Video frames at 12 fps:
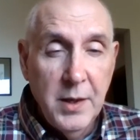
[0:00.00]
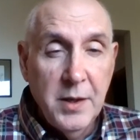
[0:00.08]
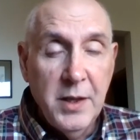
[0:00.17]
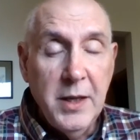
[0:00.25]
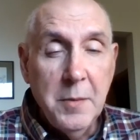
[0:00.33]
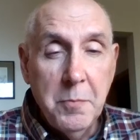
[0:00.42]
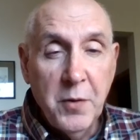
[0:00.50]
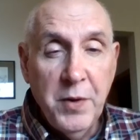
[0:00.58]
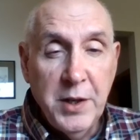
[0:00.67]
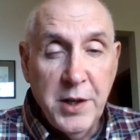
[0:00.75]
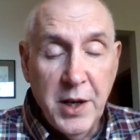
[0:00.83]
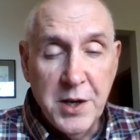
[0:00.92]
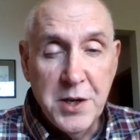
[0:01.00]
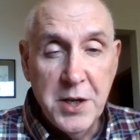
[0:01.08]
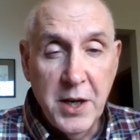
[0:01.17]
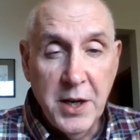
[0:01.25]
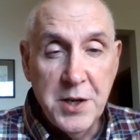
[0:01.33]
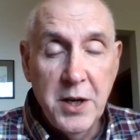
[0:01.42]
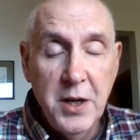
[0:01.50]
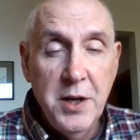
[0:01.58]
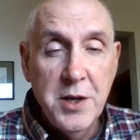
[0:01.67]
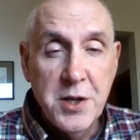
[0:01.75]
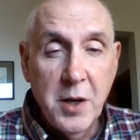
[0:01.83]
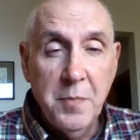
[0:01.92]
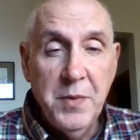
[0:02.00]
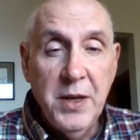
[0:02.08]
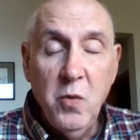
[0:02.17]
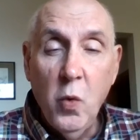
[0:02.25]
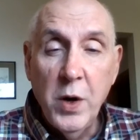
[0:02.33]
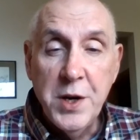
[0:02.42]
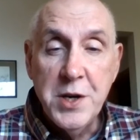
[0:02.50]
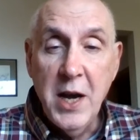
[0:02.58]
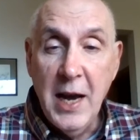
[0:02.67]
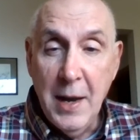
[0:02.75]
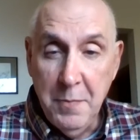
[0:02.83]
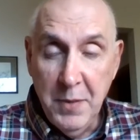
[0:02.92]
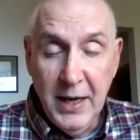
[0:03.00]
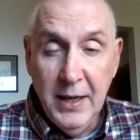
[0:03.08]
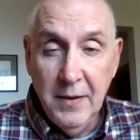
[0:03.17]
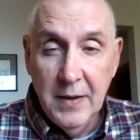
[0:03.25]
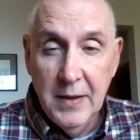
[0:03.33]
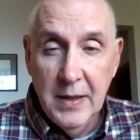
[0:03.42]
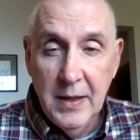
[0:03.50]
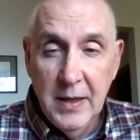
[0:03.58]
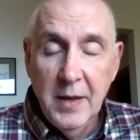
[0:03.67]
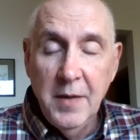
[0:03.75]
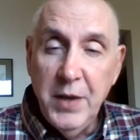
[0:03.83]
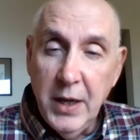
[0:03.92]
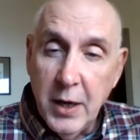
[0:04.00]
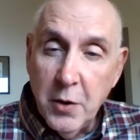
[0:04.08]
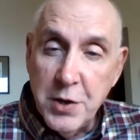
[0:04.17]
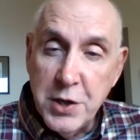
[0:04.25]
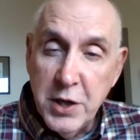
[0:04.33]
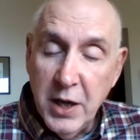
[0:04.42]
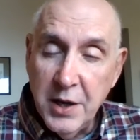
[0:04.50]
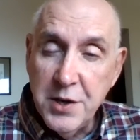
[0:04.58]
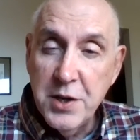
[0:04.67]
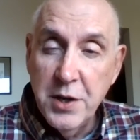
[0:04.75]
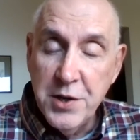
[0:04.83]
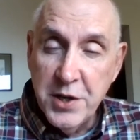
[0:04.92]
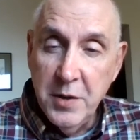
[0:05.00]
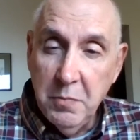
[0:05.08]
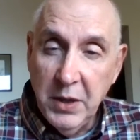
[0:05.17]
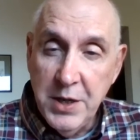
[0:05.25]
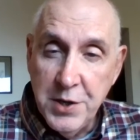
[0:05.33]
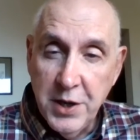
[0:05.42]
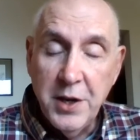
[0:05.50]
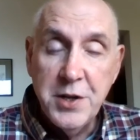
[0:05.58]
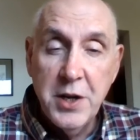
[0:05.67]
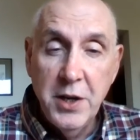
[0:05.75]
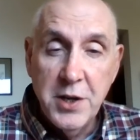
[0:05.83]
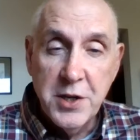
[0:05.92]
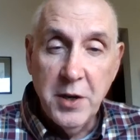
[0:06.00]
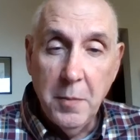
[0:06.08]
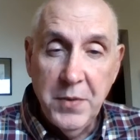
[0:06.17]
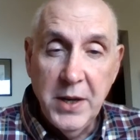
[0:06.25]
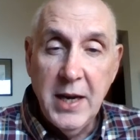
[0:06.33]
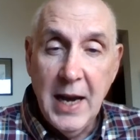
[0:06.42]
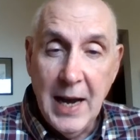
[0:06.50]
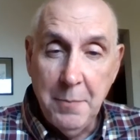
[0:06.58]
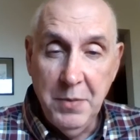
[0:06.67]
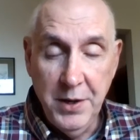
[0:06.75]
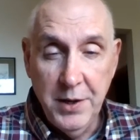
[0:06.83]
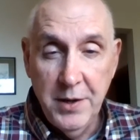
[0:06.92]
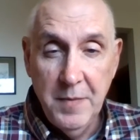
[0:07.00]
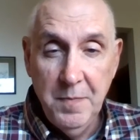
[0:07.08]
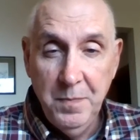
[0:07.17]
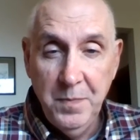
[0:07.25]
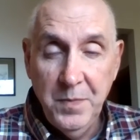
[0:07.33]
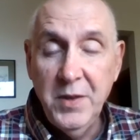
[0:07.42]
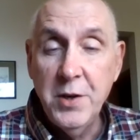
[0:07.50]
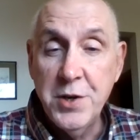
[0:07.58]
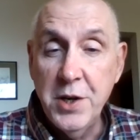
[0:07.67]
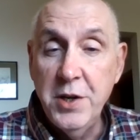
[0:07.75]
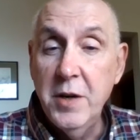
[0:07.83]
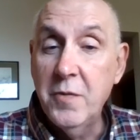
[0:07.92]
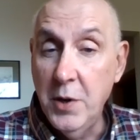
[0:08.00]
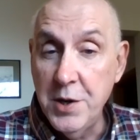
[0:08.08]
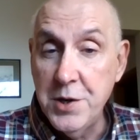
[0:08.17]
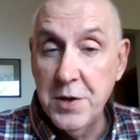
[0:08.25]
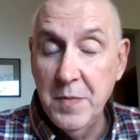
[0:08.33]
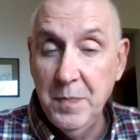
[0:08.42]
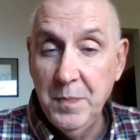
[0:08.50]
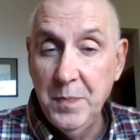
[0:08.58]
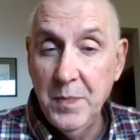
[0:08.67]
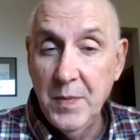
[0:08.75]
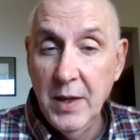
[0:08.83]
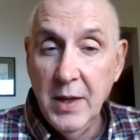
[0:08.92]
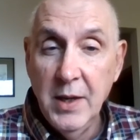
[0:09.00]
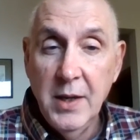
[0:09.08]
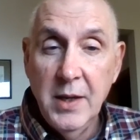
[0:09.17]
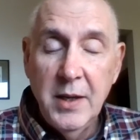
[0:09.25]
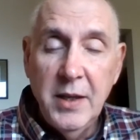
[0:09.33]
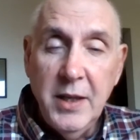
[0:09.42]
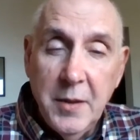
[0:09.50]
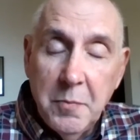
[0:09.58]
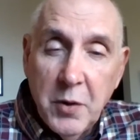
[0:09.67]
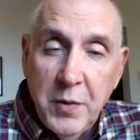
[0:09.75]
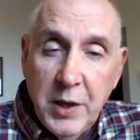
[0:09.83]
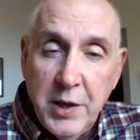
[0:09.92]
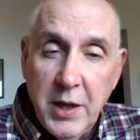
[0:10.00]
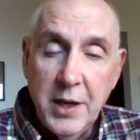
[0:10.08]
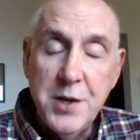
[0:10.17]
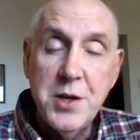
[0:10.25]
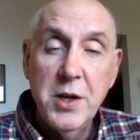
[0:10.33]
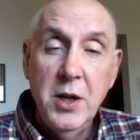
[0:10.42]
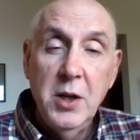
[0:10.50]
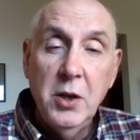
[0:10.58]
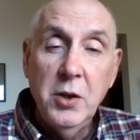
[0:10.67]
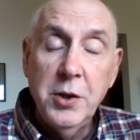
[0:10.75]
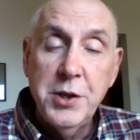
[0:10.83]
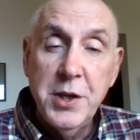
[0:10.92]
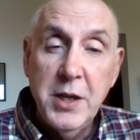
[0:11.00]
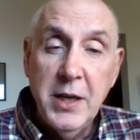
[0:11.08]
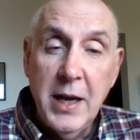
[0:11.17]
The imperfect tense says something was happening. The aorist tense simply says something happened. There's a difference. The imperfect tense looks at the